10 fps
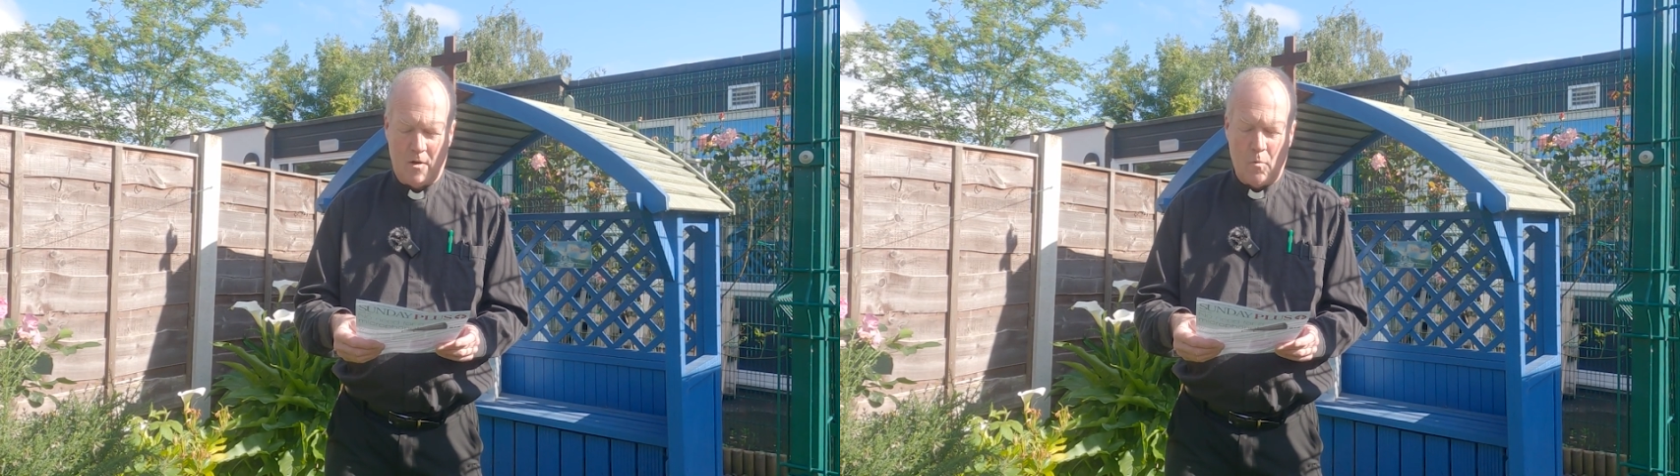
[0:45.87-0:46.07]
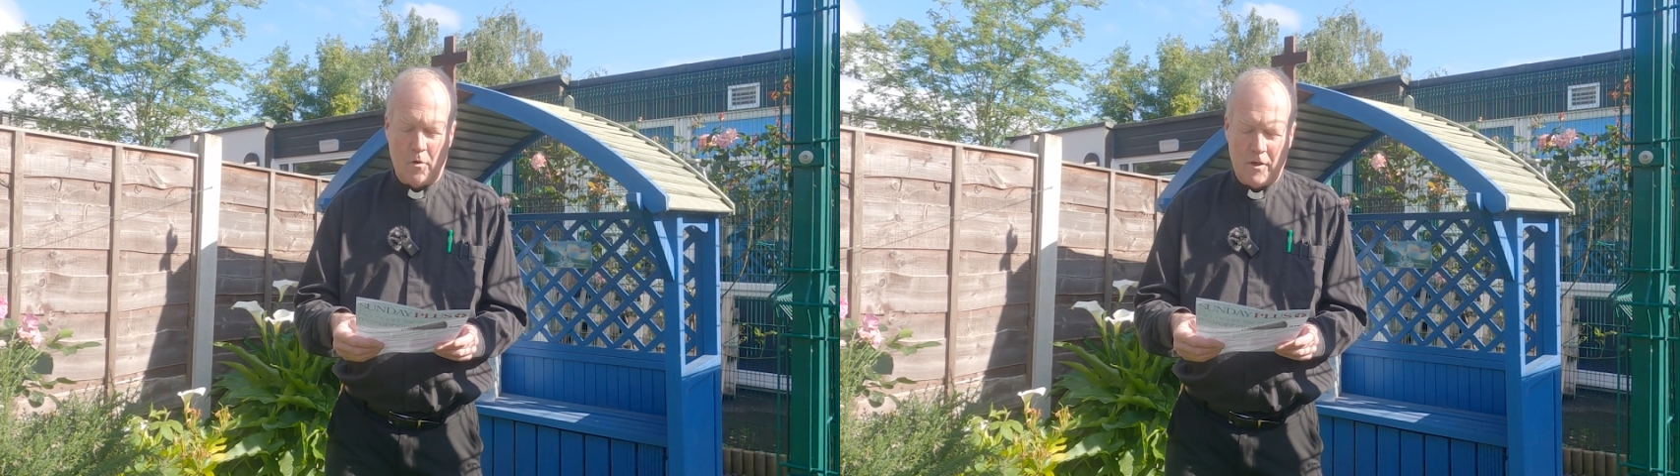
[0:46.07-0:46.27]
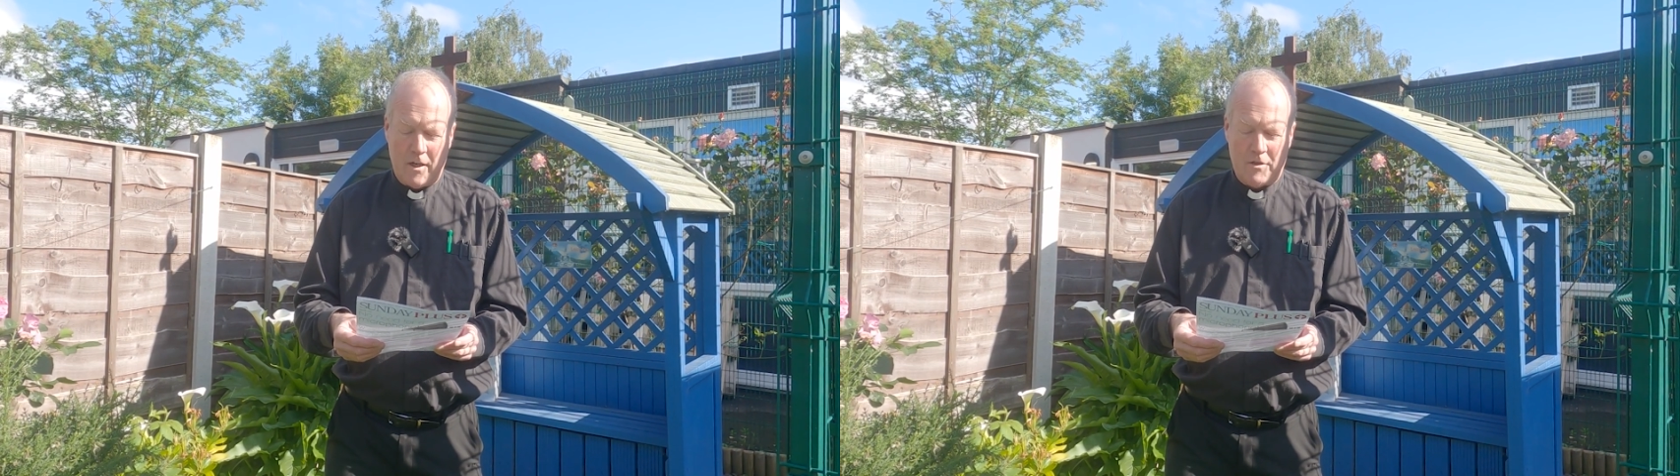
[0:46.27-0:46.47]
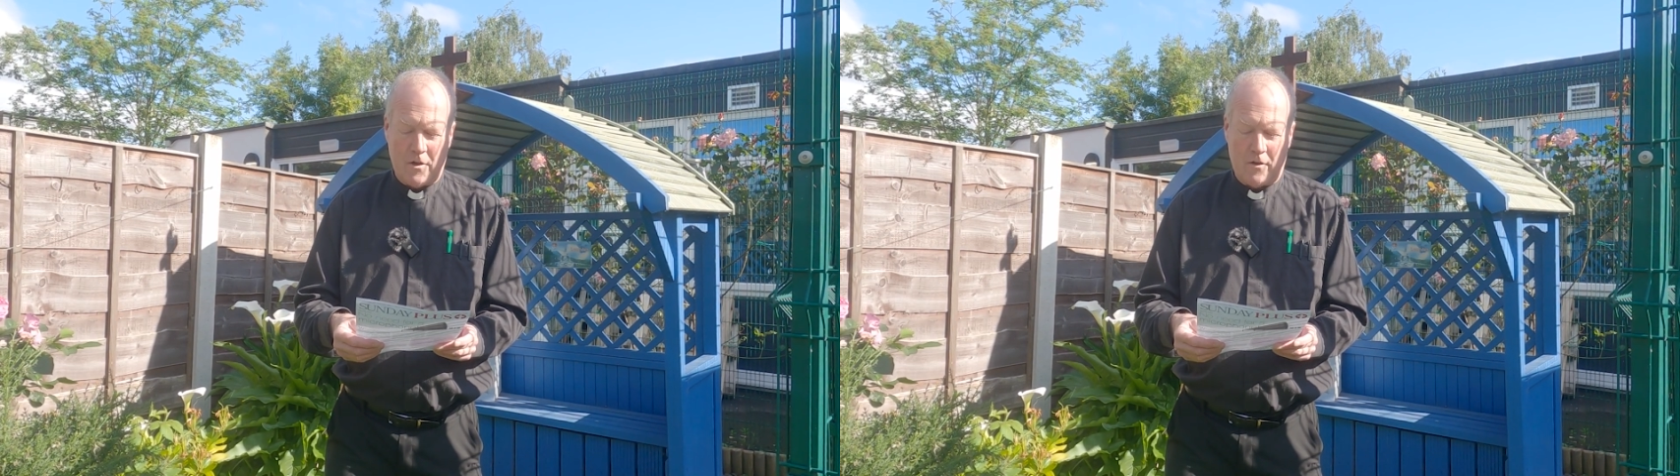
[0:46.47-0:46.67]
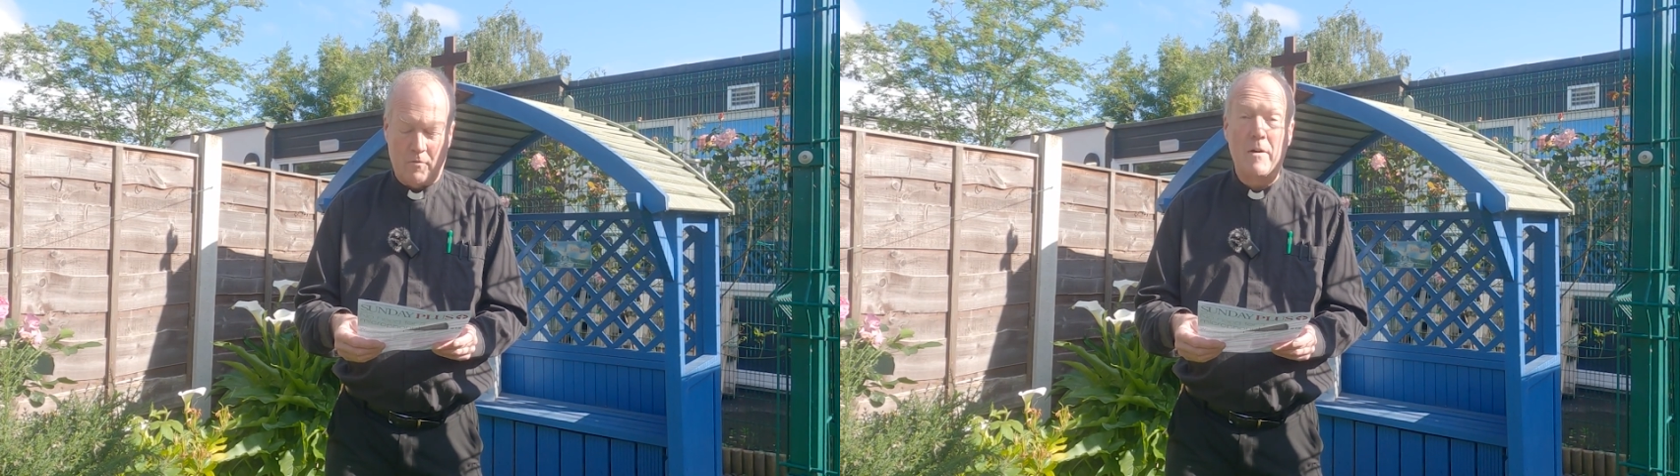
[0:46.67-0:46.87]
won an
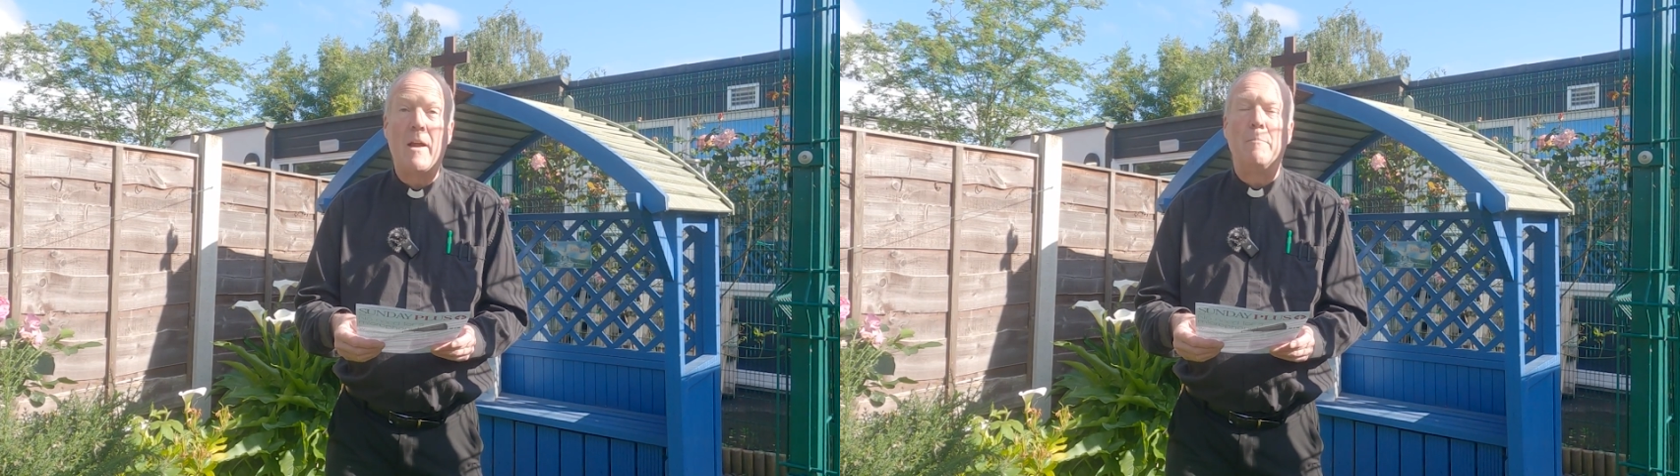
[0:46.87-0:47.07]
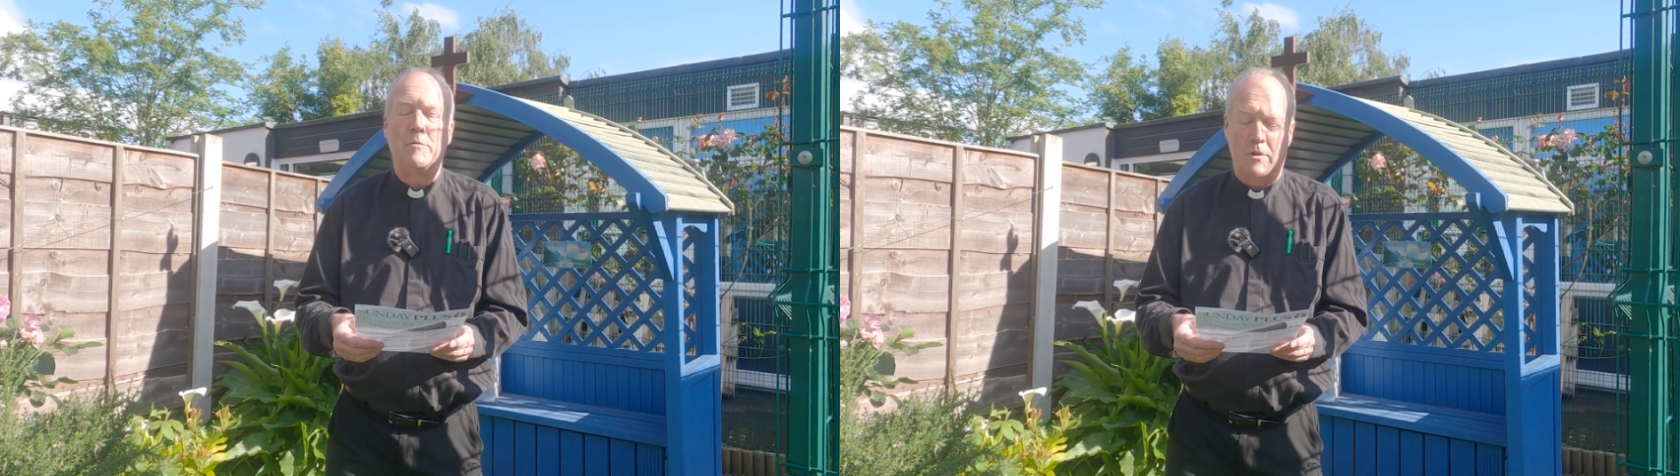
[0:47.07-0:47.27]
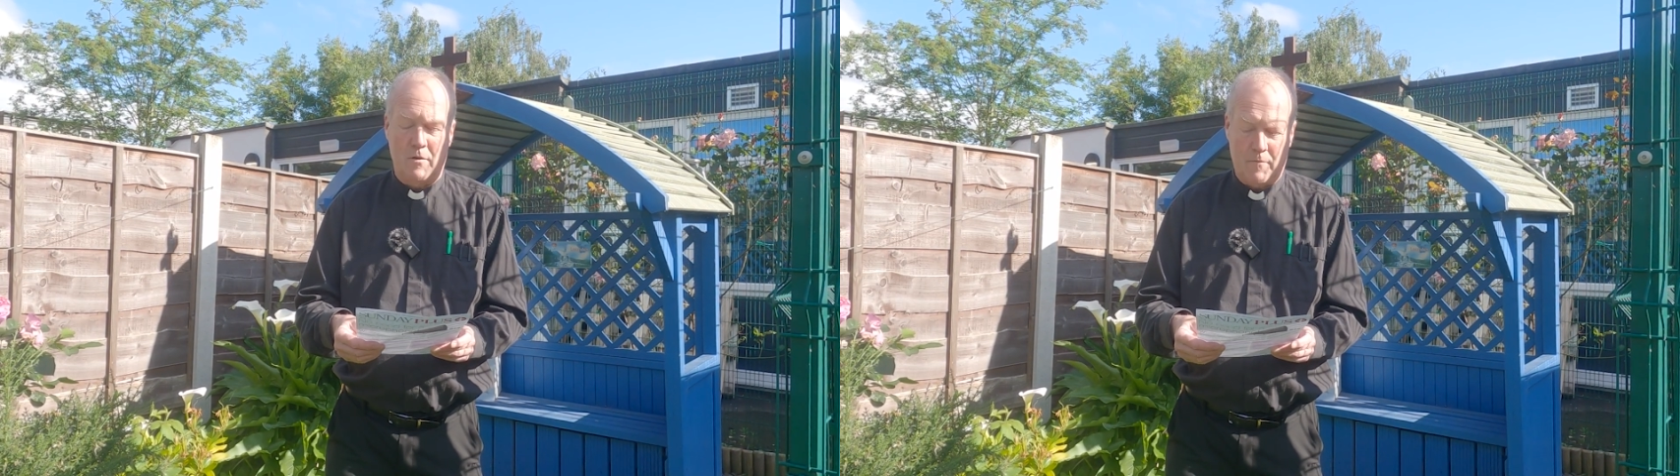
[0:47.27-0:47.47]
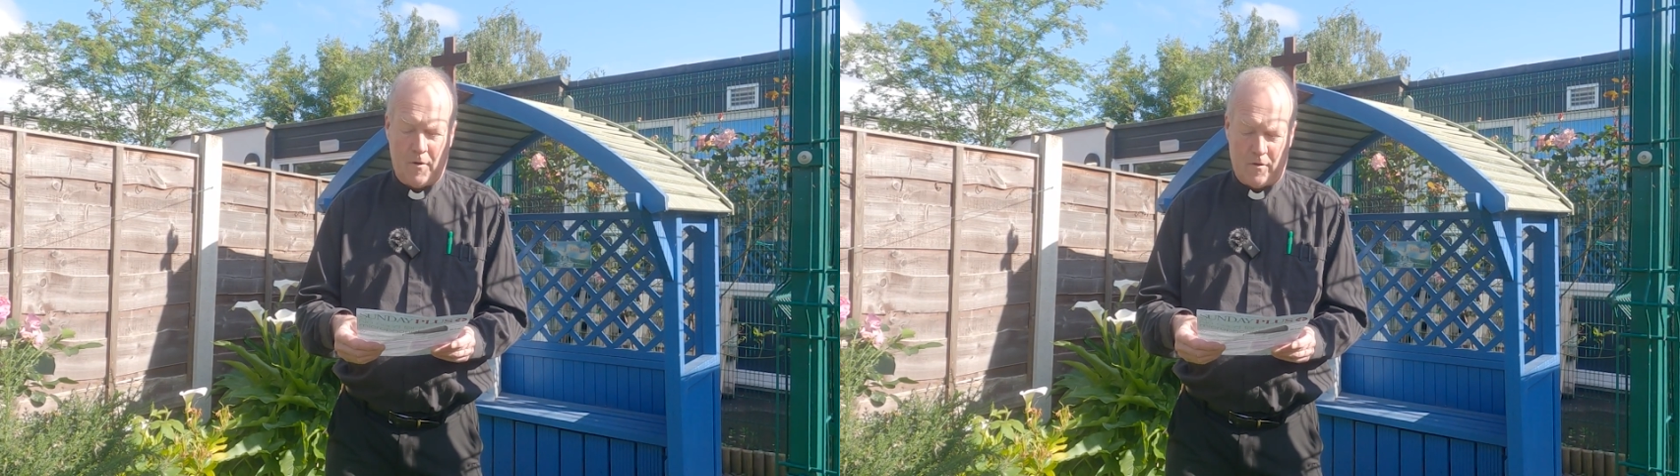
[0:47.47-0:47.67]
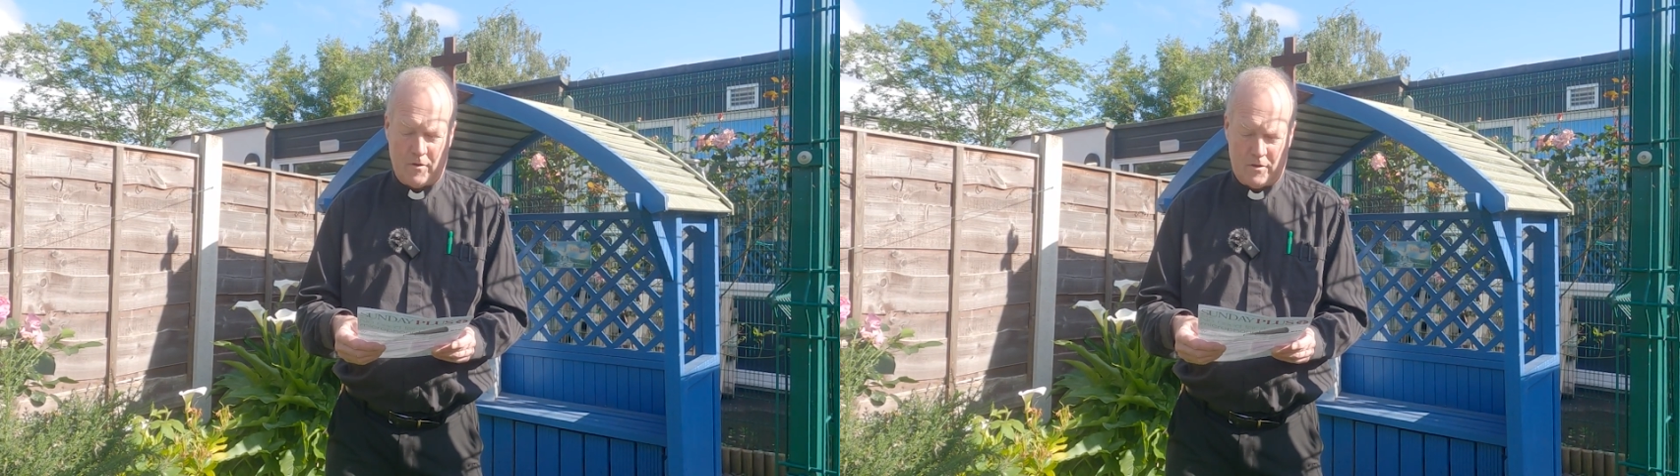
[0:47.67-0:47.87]
eternal redemption
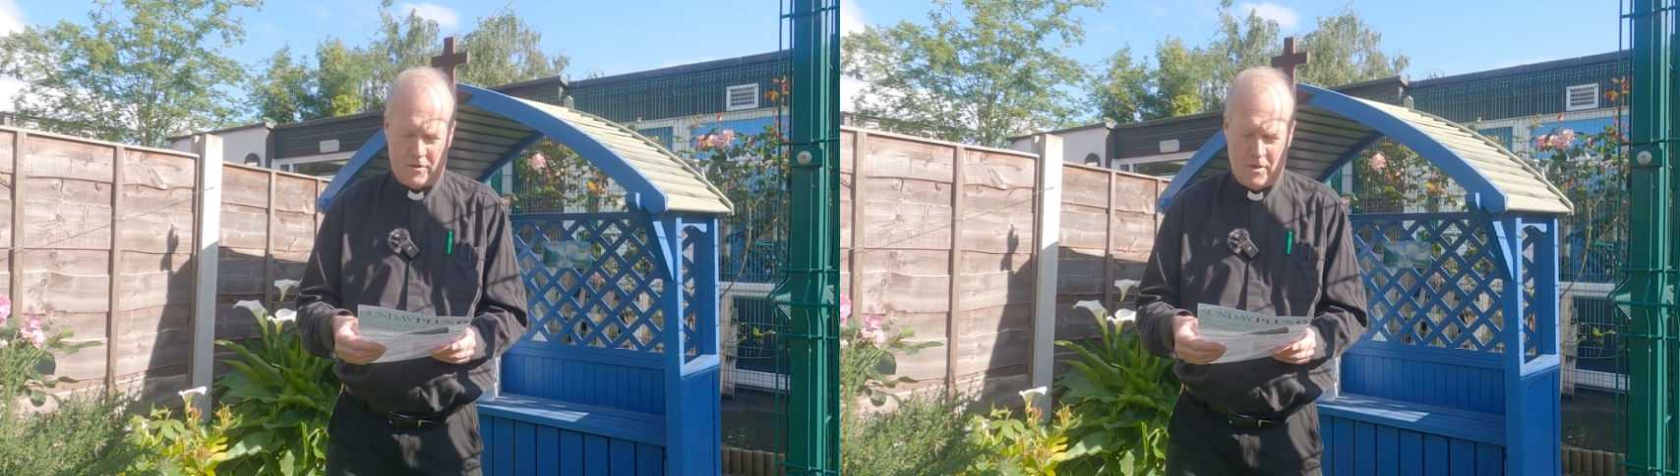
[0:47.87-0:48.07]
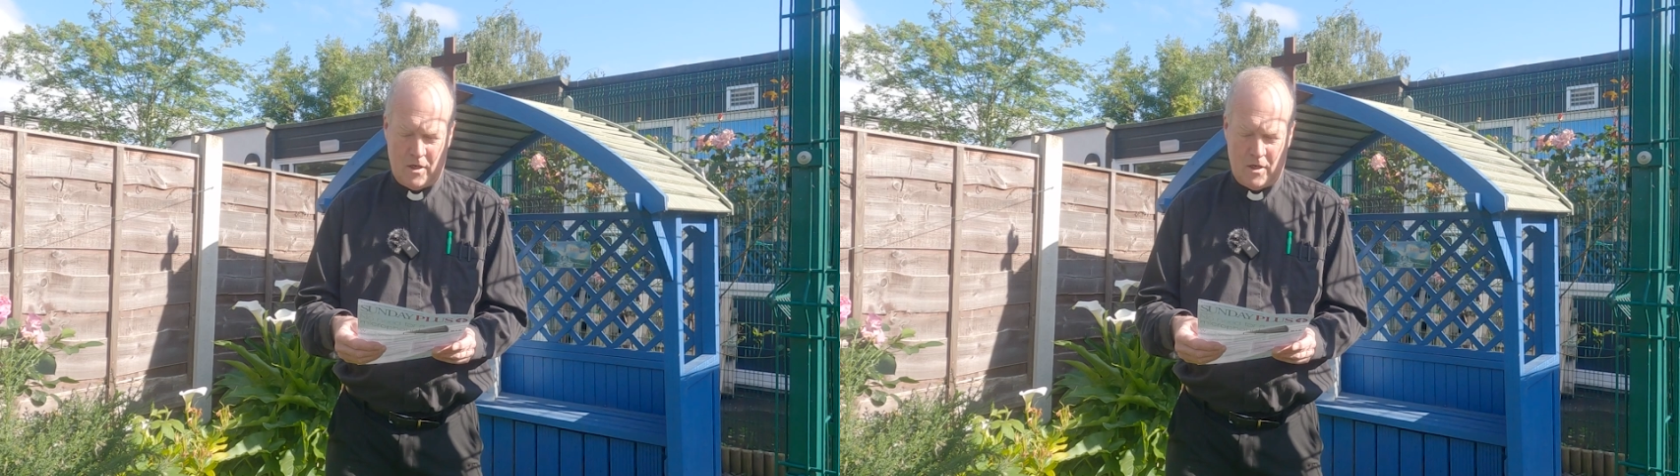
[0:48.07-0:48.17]
for us,